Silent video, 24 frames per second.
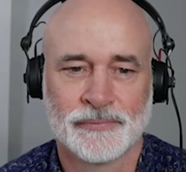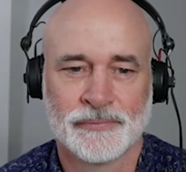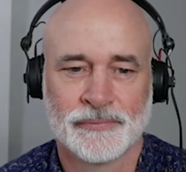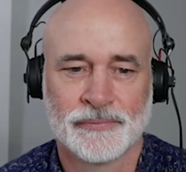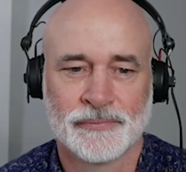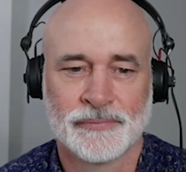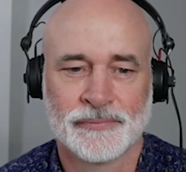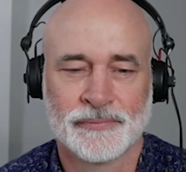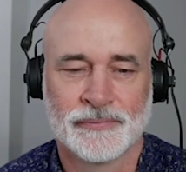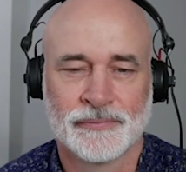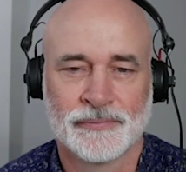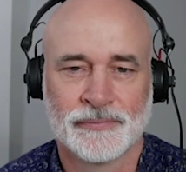
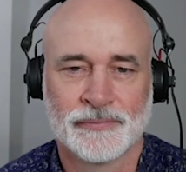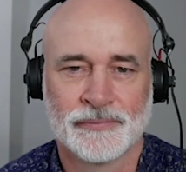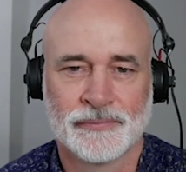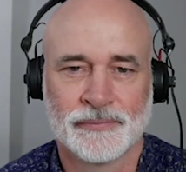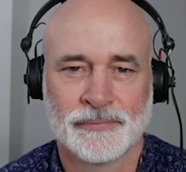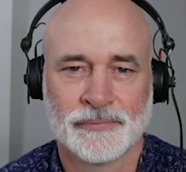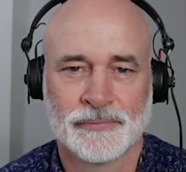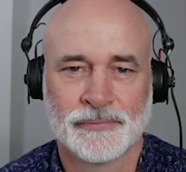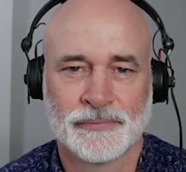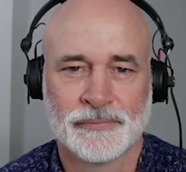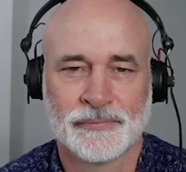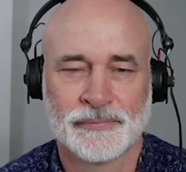
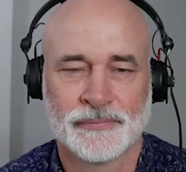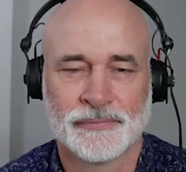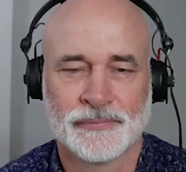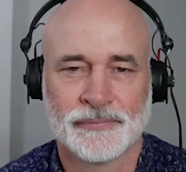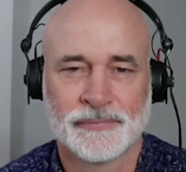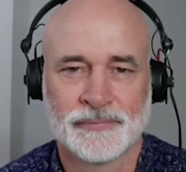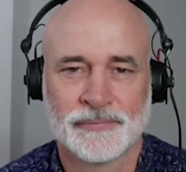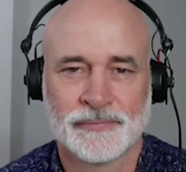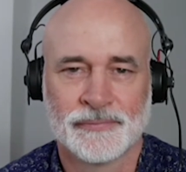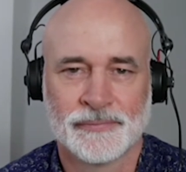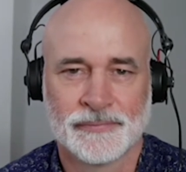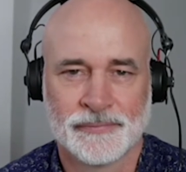
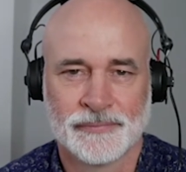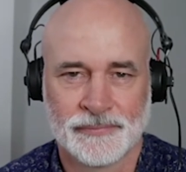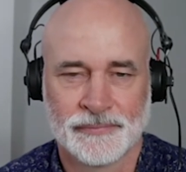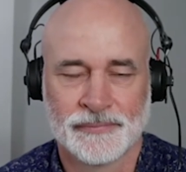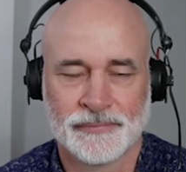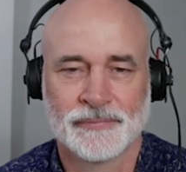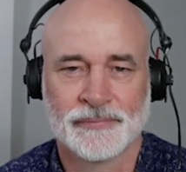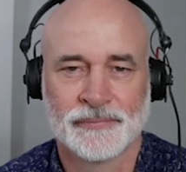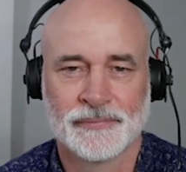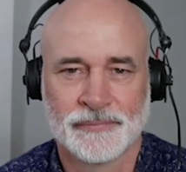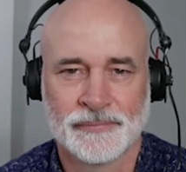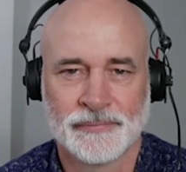
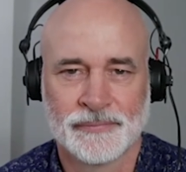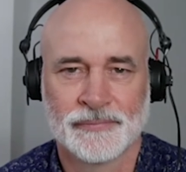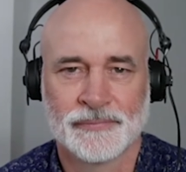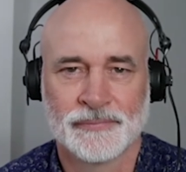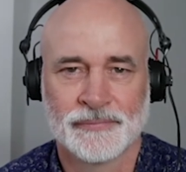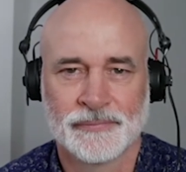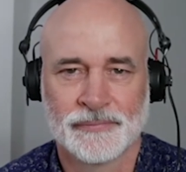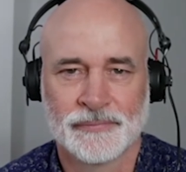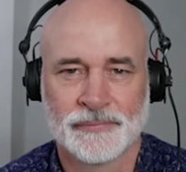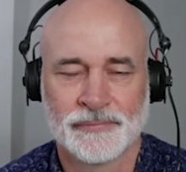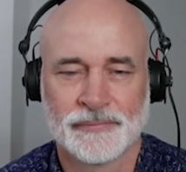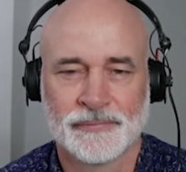
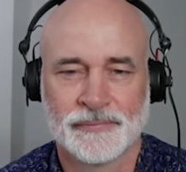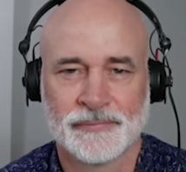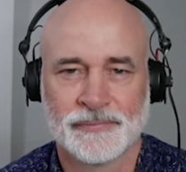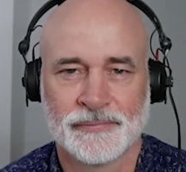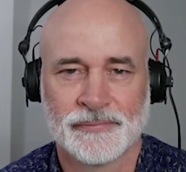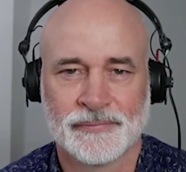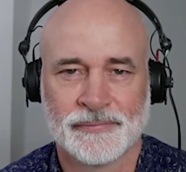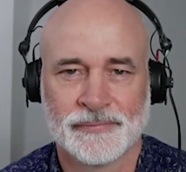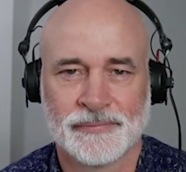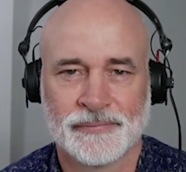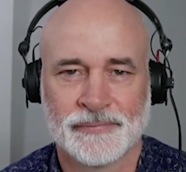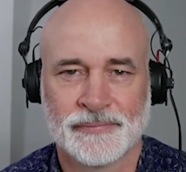
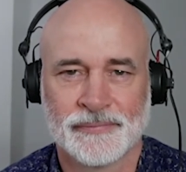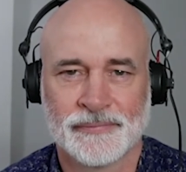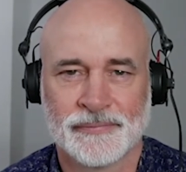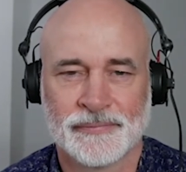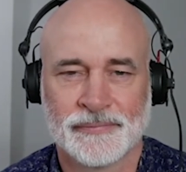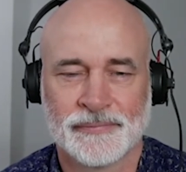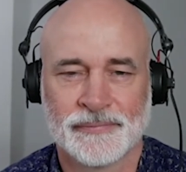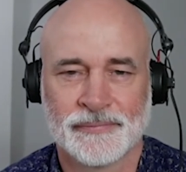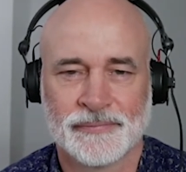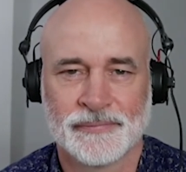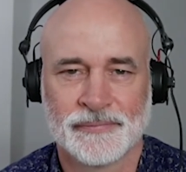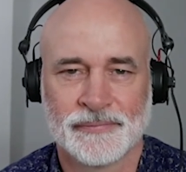
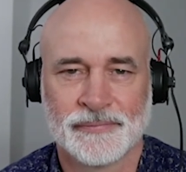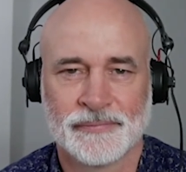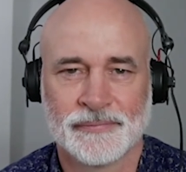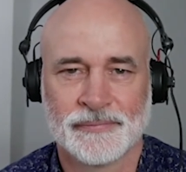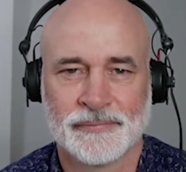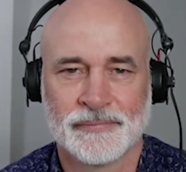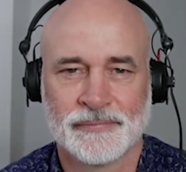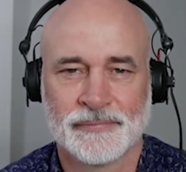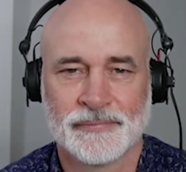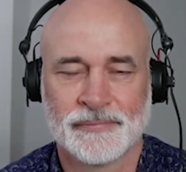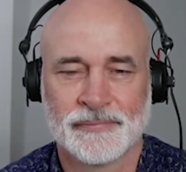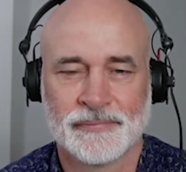
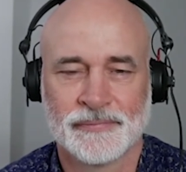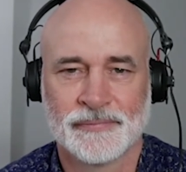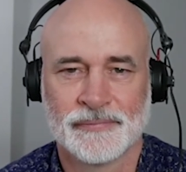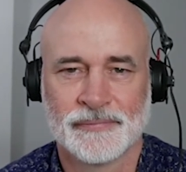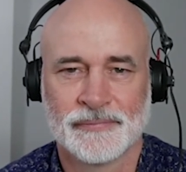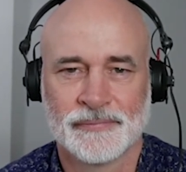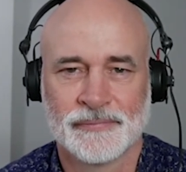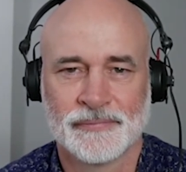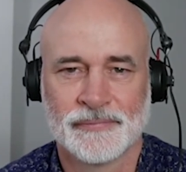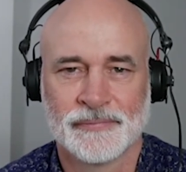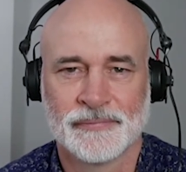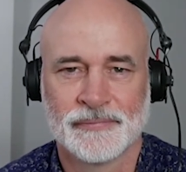
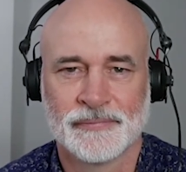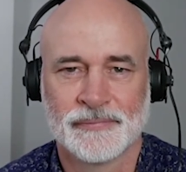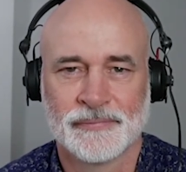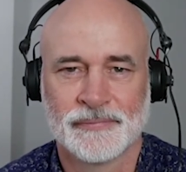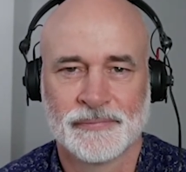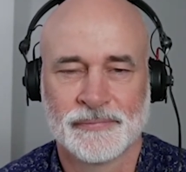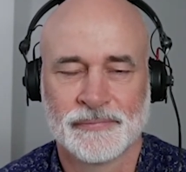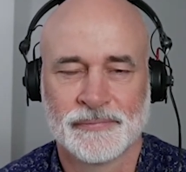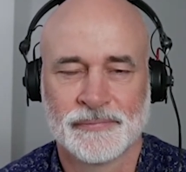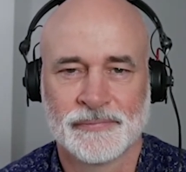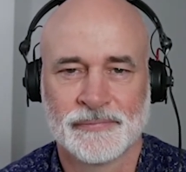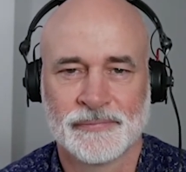(silent)